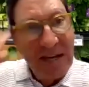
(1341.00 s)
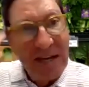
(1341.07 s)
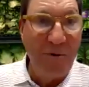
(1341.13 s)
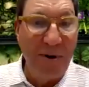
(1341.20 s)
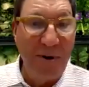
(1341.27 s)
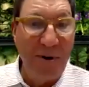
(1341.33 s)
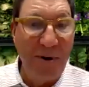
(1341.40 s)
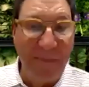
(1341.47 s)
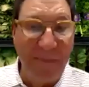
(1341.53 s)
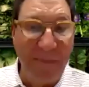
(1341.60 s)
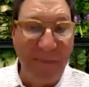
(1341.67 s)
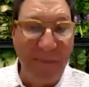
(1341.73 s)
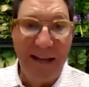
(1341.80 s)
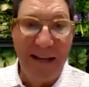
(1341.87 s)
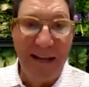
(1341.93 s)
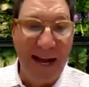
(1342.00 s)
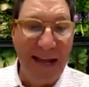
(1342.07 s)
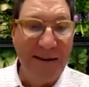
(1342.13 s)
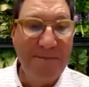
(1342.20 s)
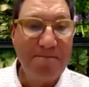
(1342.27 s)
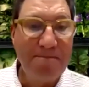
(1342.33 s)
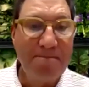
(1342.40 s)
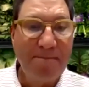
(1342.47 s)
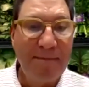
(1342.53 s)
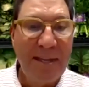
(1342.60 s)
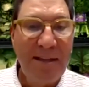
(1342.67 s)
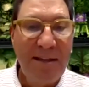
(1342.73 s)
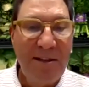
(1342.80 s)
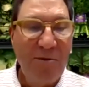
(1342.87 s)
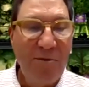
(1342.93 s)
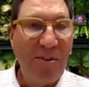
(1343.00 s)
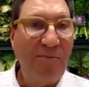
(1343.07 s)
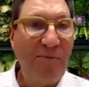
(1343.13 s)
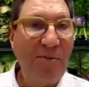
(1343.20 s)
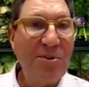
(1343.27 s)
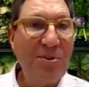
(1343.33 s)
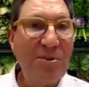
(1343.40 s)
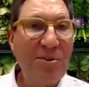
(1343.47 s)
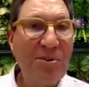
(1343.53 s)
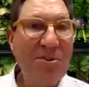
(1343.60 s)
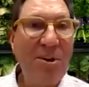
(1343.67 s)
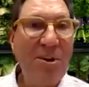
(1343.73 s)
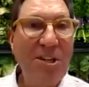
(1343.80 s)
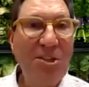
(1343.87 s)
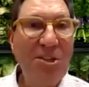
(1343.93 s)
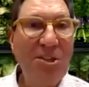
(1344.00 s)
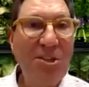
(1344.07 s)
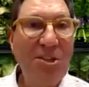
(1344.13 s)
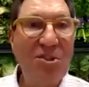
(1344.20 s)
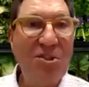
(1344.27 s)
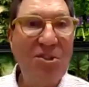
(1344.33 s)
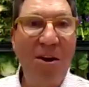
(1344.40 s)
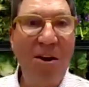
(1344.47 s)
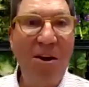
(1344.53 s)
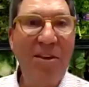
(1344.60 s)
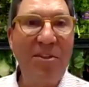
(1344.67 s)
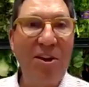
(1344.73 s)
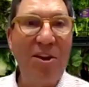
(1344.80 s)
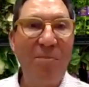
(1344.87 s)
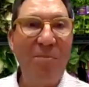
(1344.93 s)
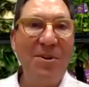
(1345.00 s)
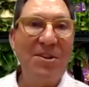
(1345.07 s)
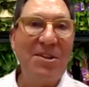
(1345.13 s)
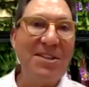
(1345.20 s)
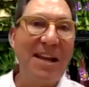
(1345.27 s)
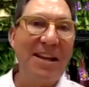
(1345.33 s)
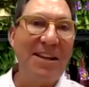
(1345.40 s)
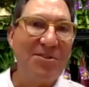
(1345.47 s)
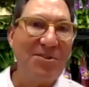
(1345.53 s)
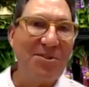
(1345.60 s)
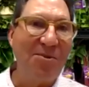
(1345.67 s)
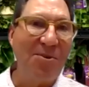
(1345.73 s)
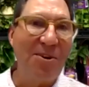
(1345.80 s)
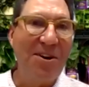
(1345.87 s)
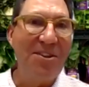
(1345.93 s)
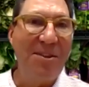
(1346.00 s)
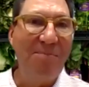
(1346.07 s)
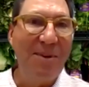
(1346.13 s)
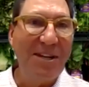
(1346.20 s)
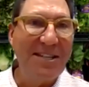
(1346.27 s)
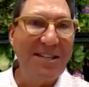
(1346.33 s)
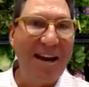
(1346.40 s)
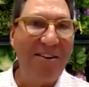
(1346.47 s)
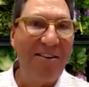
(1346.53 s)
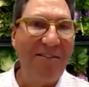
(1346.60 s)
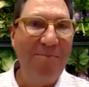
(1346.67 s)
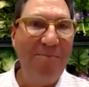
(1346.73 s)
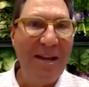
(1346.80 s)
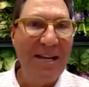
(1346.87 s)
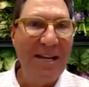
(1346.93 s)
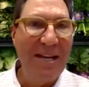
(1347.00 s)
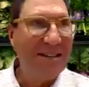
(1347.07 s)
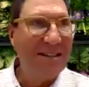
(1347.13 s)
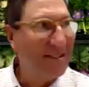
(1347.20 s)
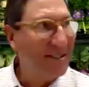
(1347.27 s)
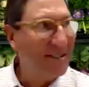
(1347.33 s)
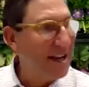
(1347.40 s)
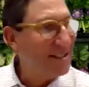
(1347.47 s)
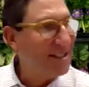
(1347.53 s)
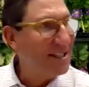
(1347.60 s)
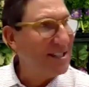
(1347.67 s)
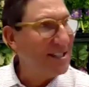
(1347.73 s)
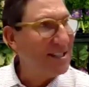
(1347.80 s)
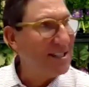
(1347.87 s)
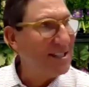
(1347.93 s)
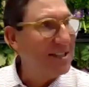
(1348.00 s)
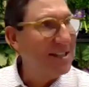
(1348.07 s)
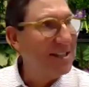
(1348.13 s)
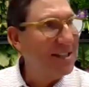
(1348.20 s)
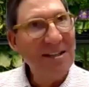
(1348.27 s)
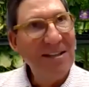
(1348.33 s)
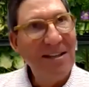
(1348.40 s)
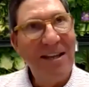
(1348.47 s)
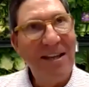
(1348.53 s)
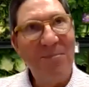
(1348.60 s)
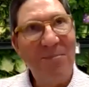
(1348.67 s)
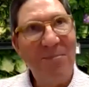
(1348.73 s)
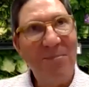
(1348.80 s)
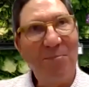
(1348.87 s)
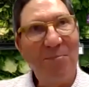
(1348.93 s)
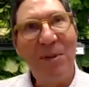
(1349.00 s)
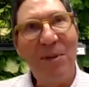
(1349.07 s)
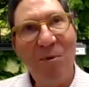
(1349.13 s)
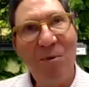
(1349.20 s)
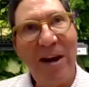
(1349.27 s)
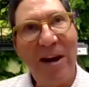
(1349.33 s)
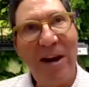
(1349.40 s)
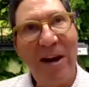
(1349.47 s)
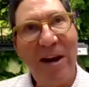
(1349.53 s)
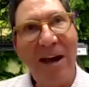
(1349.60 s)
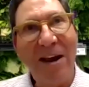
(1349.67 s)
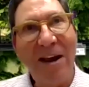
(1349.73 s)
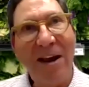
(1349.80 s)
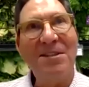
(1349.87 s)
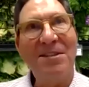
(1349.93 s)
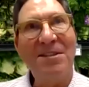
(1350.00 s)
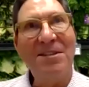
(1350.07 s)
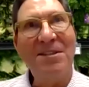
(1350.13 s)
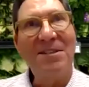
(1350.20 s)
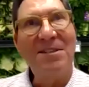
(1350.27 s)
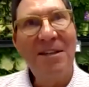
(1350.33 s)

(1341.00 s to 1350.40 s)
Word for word: Howard Butt had. Well, the first store did so well that they opened a second store in the big town of Mason, Texas, and it promptly went out of business.